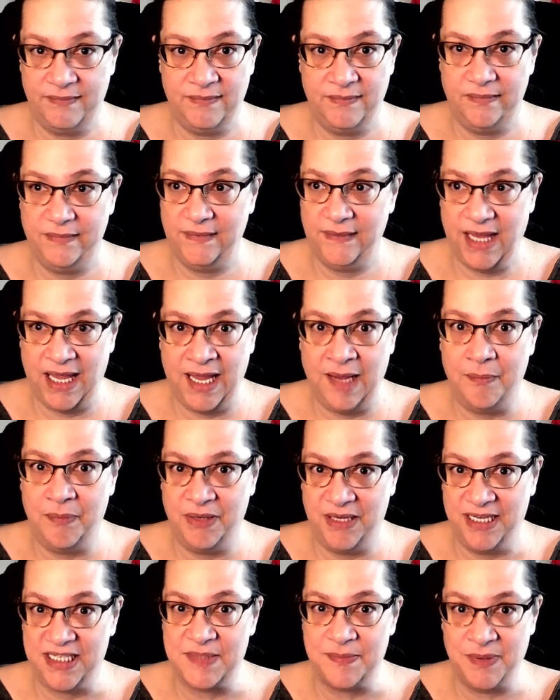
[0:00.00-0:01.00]
A++
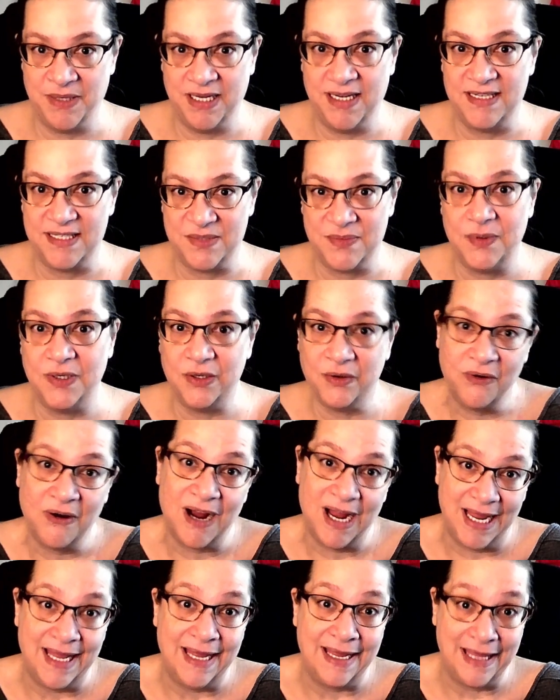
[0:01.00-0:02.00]
would cry
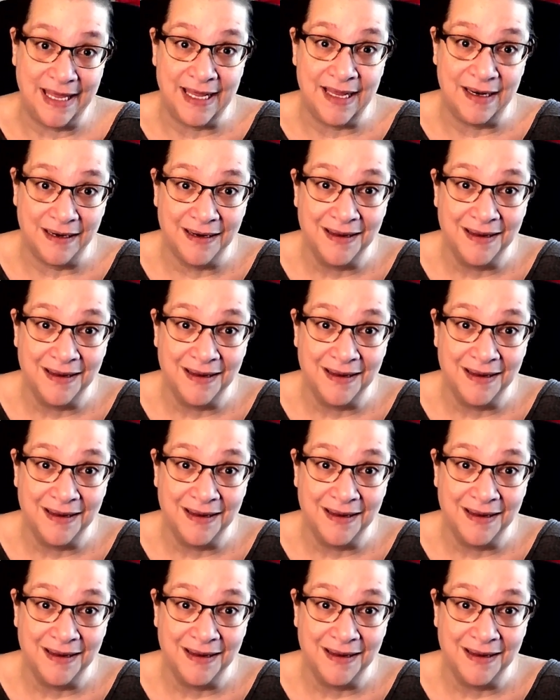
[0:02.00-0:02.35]
again.